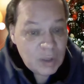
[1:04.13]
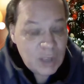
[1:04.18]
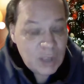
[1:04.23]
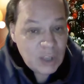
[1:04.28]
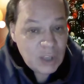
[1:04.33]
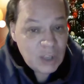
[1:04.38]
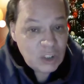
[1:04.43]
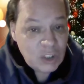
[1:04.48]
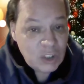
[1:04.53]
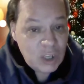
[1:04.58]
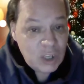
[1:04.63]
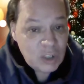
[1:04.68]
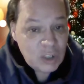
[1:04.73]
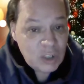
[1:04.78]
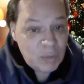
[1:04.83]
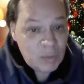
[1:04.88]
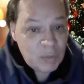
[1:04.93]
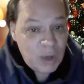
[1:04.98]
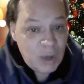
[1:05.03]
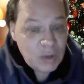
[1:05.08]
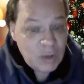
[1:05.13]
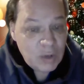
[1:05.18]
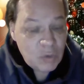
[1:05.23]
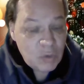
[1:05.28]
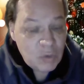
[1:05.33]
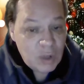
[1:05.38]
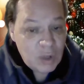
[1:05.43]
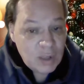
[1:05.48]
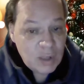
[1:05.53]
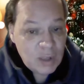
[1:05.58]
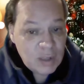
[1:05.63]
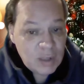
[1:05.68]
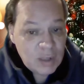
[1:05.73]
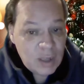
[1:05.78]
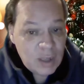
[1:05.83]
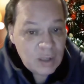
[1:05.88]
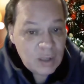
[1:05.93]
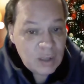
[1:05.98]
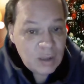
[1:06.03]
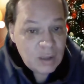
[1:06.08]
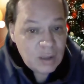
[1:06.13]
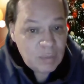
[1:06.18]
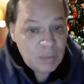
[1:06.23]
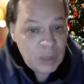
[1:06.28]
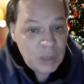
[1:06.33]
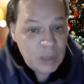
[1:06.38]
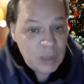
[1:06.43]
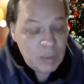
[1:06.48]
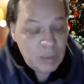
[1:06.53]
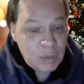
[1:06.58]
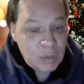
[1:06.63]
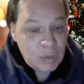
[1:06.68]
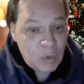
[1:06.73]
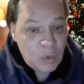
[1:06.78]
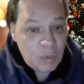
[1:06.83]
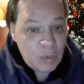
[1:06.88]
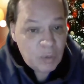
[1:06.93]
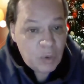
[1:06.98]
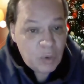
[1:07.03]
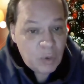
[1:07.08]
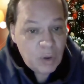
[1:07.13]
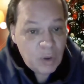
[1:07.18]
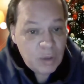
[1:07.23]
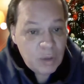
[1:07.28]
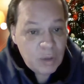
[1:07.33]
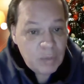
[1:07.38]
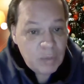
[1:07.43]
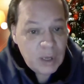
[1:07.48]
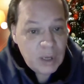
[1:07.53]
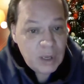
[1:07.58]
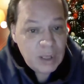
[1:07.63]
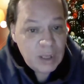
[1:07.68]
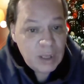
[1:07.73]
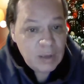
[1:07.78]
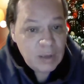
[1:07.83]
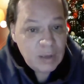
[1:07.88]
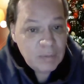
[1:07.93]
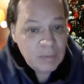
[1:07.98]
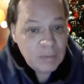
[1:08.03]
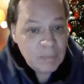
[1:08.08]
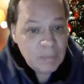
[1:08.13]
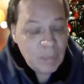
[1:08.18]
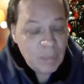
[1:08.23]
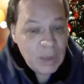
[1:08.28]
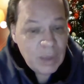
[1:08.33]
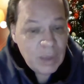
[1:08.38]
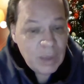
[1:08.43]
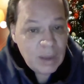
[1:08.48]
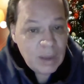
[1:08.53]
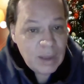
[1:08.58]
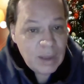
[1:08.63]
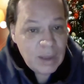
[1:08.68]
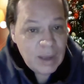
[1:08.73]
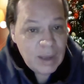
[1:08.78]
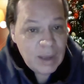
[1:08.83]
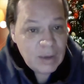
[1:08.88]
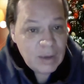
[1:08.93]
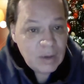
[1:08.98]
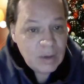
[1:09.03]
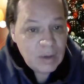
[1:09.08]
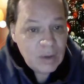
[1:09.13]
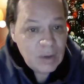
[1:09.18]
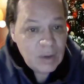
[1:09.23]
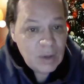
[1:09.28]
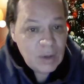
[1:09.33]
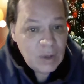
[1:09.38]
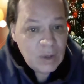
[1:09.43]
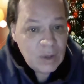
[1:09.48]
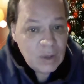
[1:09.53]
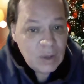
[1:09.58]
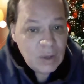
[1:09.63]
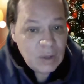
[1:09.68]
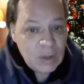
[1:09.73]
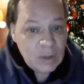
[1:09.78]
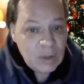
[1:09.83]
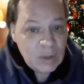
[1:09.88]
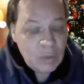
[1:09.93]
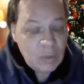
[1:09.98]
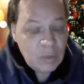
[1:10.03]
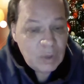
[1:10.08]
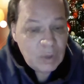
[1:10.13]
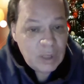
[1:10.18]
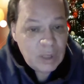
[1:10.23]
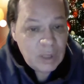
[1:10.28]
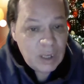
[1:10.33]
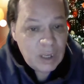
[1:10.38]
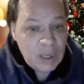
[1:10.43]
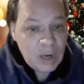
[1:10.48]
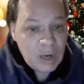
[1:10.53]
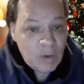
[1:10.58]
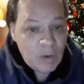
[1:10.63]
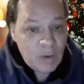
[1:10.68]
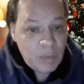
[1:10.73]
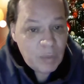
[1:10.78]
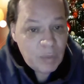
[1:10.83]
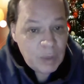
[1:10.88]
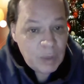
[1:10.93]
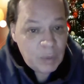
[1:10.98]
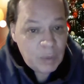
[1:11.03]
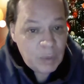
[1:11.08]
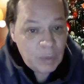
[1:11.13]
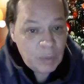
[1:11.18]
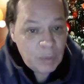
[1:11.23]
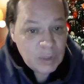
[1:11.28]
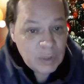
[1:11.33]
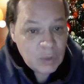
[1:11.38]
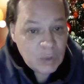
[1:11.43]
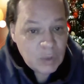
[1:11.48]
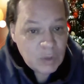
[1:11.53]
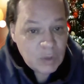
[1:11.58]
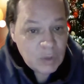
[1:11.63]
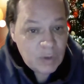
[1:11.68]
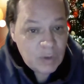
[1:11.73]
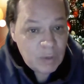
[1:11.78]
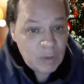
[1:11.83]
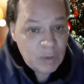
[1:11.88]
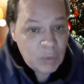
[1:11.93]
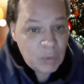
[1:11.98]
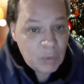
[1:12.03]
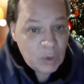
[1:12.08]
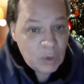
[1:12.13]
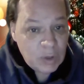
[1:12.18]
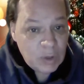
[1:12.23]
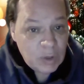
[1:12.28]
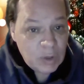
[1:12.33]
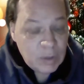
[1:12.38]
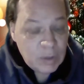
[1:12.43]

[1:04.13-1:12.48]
actually change their mind and realize that the people are more important than money. And that we take care of our people, because that's what's very important.